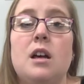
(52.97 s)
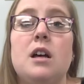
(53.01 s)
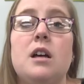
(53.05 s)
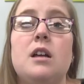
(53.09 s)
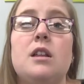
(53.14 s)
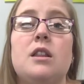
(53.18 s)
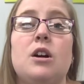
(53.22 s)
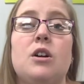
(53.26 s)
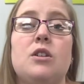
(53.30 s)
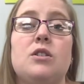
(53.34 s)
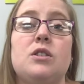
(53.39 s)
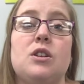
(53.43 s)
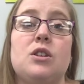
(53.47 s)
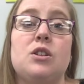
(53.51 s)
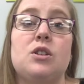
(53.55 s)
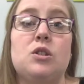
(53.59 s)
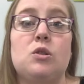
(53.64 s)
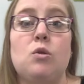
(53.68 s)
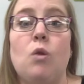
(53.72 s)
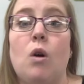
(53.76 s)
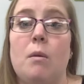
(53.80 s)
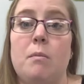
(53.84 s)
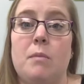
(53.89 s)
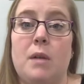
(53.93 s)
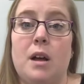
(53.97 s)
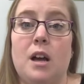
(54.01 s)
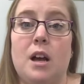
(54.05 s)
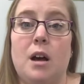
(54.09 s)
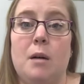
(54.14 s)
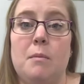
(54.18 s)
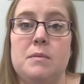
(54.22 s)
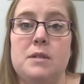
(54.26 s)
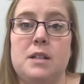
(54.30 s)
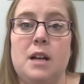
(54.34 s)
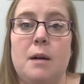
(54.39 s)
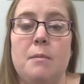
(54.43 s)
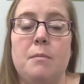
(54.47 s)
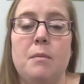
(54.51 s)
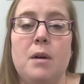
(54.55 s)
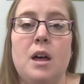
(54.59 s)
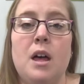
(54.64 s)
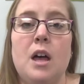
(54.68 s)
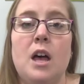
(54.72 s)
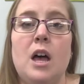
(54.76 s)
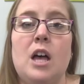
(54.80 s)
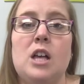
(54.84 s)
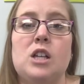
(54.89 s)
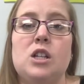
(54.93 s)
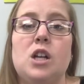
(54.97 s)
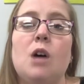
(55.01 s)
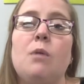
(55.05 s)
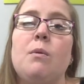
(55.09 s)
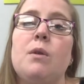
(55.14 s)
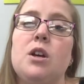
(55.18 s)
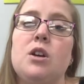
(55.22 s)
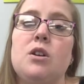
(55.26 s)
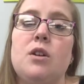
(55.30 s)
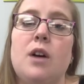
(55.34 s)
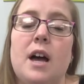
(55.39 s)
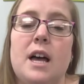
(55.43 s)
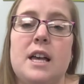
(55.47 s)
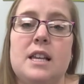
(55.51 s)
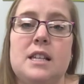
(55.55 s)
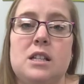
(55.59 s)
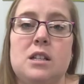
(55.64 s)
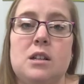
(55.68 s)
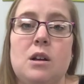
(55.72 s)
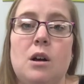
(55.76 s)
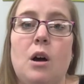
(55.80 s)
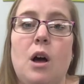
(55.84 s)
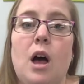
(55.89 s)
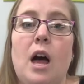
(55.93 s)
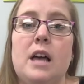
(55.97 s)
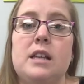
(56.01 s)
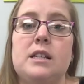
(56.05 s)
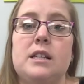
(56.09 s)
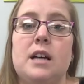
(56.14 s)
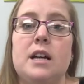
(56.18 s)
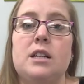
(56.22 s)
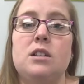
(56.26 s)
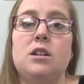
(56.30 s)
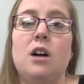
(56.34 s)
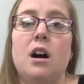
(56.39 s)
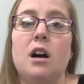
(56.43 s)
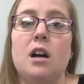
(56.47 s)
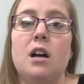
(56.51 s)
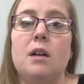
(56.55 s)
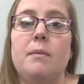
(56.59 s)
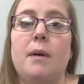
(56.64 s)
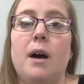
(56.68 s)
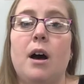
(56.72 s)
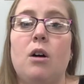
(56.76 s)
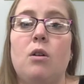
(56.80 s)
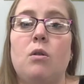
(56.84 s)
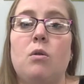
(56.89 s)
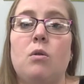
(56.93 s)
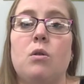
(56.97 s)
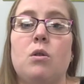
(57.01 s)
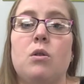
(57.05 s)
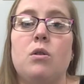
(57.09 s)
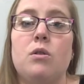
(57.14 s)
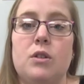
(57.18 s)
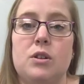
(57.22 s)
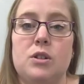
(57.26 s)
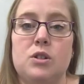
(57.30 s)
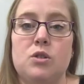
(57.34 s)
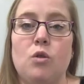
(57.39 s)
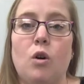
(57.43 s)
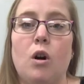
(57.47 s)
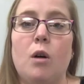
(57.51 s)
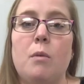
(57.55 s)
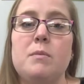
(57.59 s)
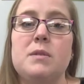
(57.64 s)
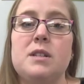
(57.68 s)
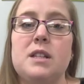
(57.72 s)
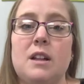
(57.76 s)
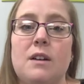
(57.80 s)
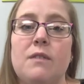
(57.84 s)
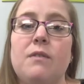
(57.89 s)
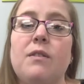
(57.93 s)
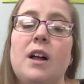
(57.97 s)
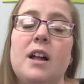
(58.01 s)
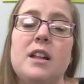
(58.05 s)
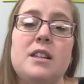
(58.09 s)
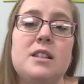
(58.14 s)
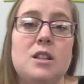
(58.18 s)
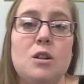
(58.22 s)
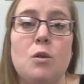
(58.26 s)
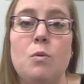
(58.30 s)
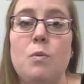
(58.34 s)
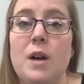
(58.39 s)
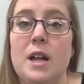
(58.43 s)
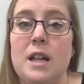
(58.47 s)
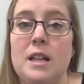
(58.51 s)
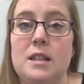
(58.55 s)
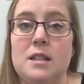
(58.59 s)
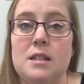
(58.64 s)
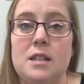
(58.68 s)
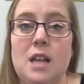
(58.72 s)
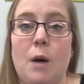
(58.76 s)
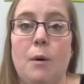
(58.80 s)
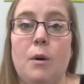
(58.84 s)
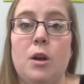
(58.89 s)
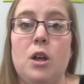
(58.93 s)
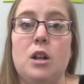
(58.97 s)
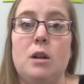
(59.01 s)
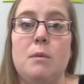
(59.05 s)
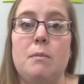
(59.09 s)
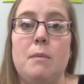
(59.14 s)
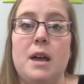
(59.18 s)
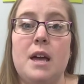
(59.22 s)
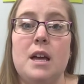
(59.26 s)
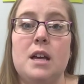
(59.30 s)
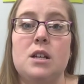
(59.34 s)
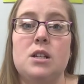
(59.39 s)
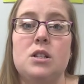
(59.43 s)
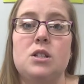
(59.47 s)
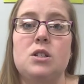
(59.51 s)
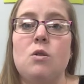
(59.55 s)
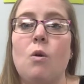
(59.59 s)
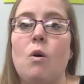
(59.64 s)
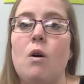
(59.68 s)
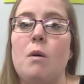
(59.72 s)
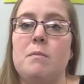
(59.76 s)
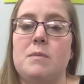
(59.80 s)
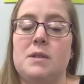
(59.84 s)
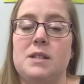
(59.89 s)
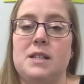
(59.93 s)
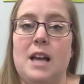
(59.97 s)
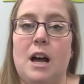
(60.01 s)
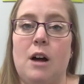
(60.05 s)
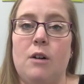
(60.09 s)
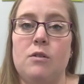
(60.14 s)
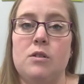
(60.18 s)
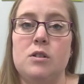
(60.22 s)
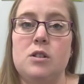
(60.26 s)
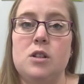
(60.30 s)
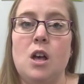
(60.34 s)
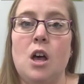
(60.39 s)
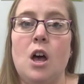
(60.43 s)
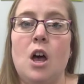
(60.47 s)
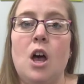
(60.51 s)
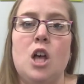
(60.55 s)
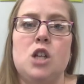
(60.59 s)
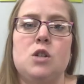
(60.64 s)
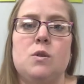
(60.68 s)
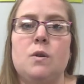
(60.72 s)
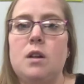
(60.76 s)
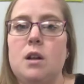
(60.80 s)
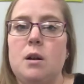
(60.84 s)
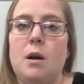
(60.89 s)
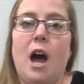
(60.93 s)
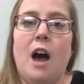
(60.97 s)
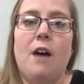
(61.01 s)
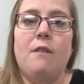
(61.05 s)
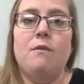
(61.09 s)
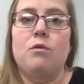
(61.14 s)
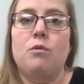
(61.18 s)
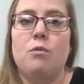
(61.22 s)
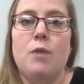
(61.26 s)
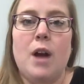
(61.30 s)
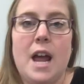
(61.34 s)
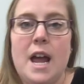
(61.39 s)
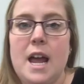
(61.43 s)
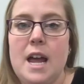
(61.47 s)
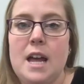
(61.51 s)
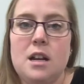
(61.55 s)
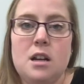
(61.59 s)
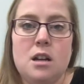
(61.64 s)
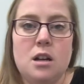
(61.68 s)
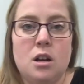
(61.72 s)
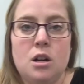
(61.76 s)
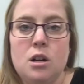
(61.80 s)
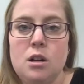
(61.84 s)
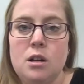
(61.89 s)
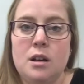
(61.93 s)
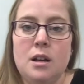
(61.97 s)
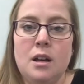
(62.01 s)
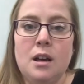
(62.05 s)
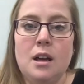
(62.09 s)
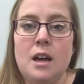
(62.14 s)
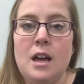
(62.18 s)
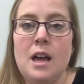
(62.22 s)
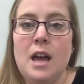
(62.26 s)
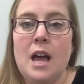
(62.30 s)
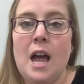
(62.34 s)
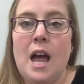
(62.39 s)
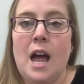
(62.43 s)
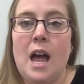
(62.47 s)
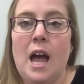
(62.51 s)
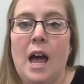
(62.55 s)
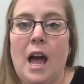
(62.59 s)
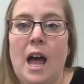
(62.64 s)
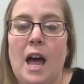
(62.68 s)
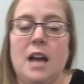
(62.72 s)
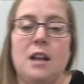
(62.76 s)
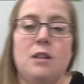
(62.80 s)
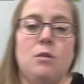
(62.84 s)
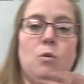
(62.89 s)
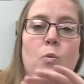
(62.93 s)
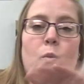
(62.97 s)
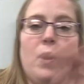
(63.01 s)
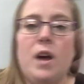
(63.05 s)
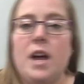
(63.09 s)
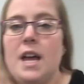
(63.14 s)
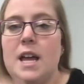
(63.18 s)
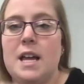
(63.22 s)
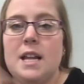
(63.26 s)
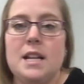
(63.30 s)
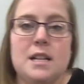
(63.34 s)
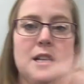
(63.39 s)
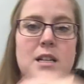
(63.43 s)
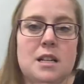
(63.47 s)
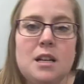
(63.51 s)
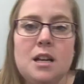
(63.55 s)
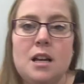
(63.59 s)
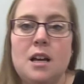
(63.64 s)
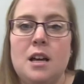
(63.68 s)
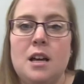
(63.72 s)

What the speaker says: there's a storm that comes up. So I want you guys, as I talk about the storms and the floods and the winds, I want you to make storm sounds. So I want you to have rain and wind, and